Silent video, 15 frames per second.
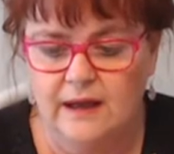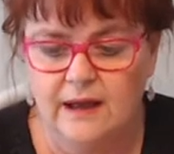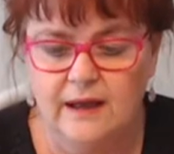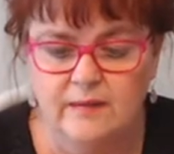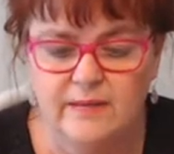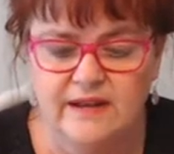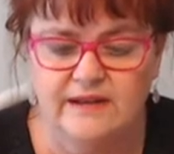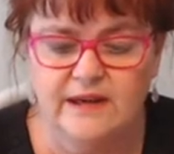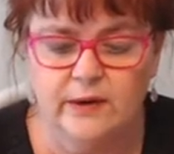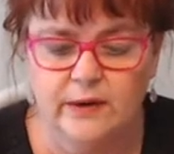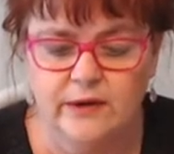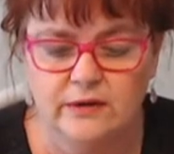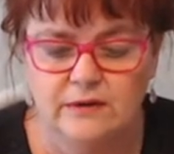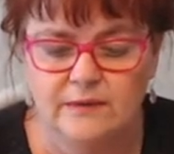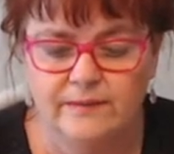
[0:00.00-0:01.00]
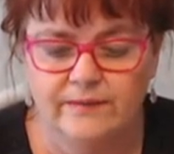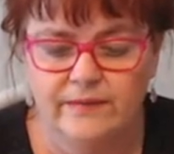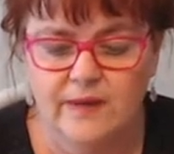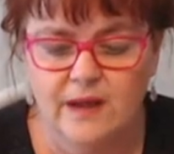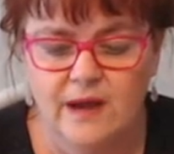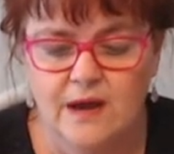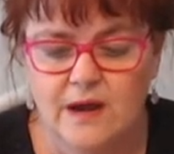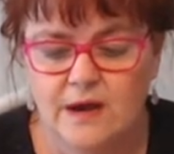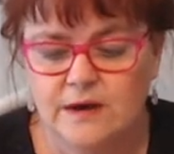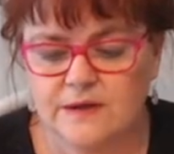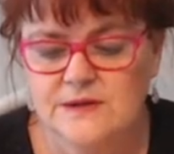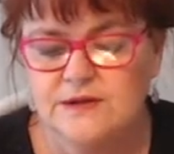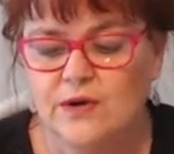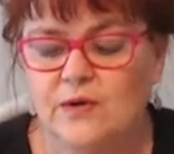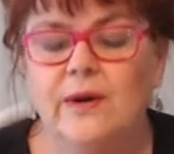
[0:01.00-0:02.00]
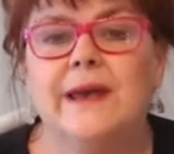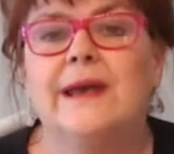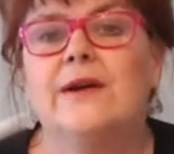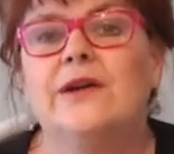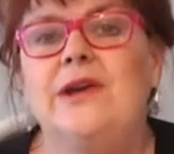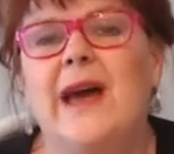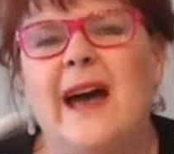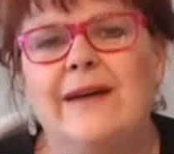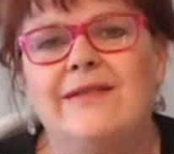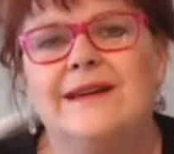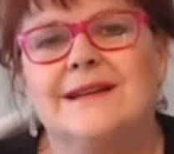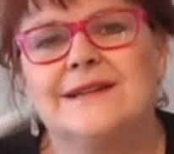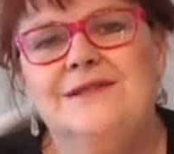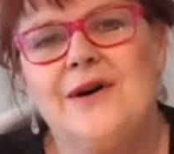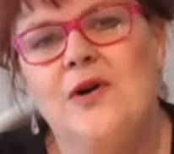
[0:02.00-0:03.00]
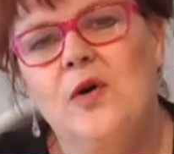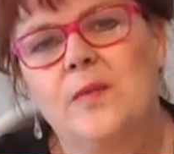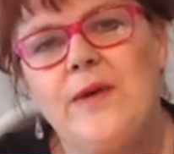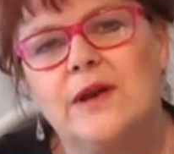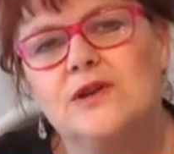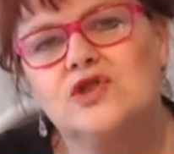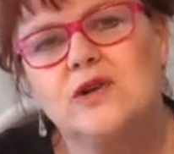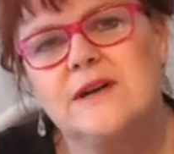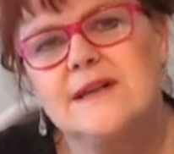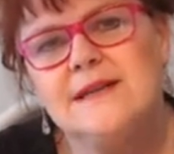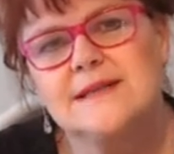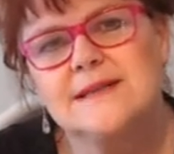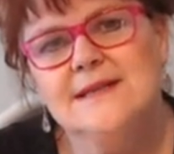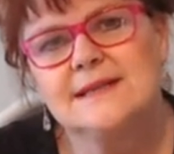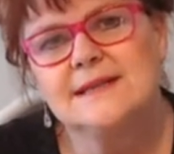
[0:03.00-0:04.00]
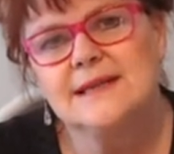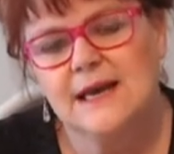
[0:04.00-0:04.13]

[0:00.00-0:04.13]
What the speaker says: material. So here you have it. So I hope you enjoyed this